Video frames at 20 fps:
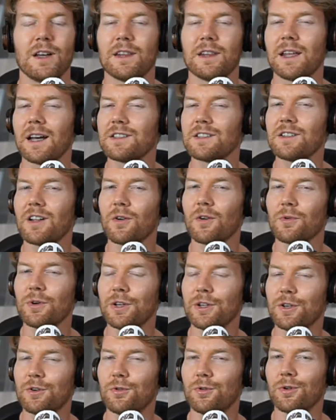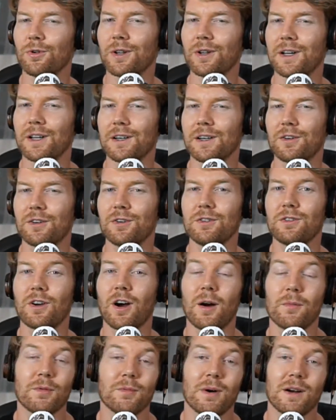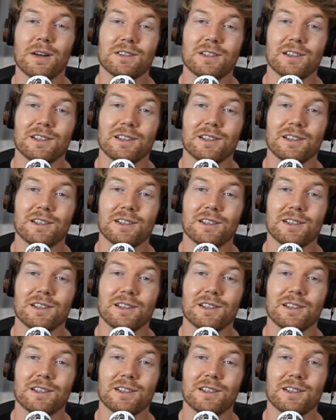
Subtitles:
That's not really cool, and it could compromise